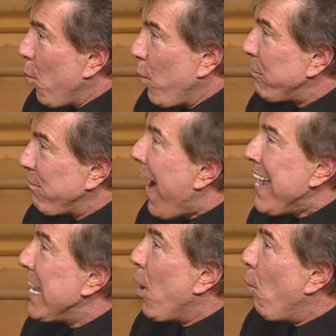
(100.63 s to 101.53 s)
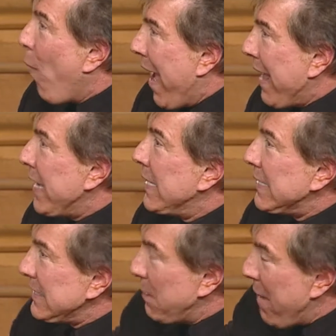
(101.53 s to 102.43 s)
with finding a way
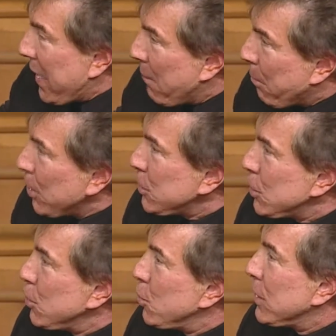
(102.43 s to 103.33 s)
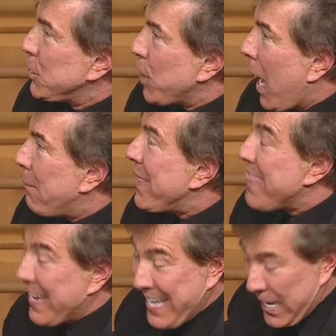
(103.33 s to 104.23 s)
to make a person doing a job
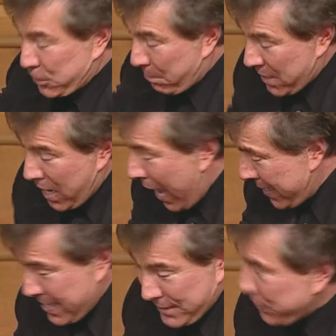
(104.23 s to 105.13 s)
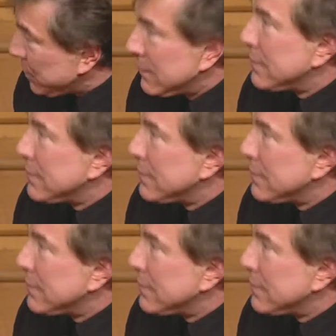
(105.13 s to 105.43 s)
that gets monotonous